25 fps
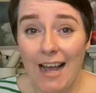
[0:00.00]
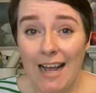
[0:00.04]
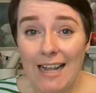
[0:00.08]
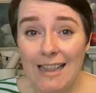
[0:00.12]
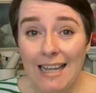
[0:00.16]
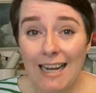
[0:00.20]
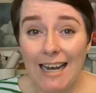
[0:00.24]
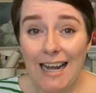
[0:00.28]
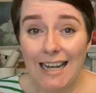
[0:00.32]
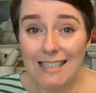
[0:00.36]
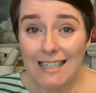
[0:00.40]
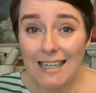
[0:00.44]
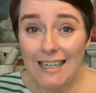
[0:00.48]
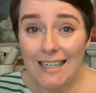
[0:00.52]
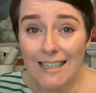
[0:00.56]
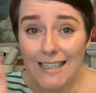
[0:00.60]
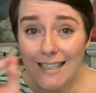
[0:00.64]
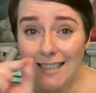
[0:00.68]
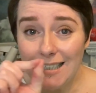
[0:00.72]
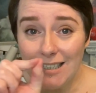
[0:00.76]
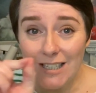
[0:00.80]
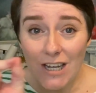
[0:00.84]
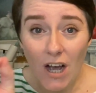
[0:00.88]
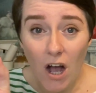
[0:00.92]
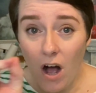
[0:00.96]
that has a little
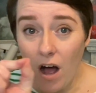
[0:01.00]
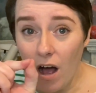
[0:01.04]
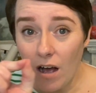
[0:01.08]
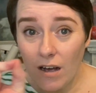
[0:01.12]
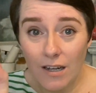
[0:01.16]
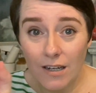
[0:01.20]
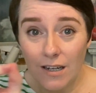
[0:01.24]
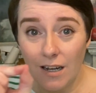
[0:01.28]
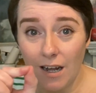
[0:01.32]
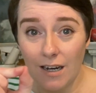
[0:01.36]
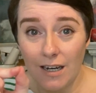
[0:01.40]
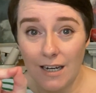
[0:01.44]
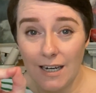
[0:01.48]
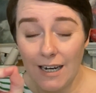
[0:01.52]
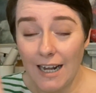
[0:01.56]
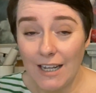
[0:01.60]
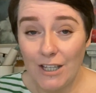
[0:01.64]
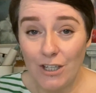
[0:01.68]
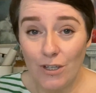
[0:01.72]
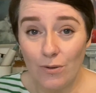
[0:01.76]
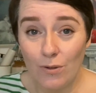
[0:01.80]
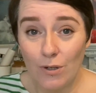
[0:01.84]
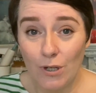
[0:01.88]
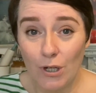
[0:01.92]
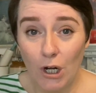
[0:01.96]
toggle on it and
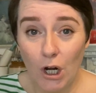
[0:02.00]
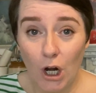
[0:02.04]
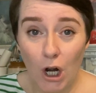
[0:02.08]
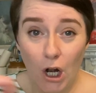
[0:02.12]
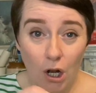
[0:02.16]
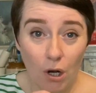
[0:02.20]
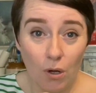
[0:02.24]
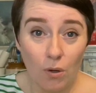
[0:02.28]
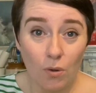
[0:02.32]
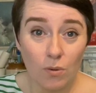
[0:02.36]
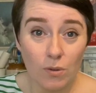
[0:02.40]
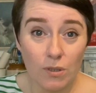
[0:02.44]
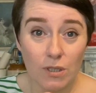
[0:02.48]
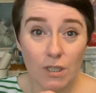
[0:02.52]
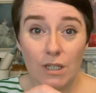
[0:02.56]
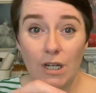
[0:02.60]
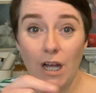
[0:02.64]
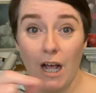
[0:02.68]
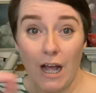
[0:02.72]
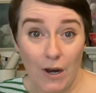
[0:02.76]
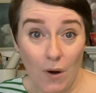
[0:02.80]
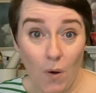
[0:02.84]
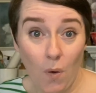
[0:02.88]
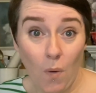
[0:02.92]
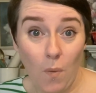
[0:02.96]
you can close it
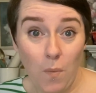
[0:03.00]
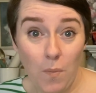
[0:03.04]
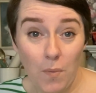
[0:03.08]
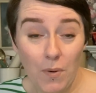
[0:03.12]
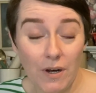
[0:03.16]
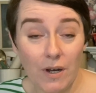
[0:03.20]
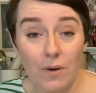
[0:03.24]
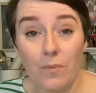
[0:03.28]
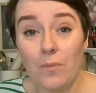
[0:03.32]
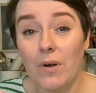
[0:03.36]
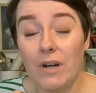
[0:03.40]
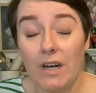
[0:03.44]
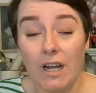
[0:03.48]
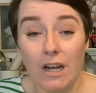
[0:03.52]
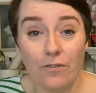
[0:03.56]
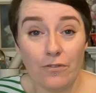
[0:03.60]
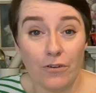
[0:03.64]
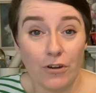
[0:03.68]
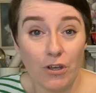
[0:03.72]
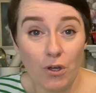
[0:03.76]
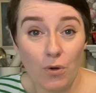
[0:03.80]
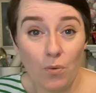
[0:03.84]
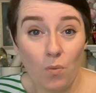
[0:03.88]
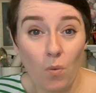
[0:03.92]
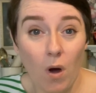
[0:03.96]
and open it whenever
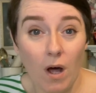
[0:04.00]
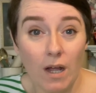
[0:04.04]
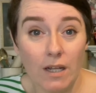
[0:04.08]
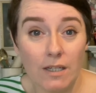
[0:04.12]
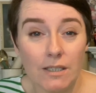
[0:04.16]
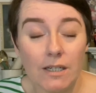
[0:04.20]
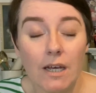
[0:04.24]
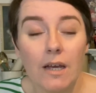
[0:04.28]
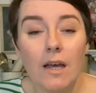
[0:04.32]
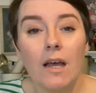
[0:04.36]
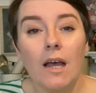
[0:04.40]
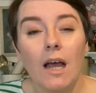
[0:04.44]
you want.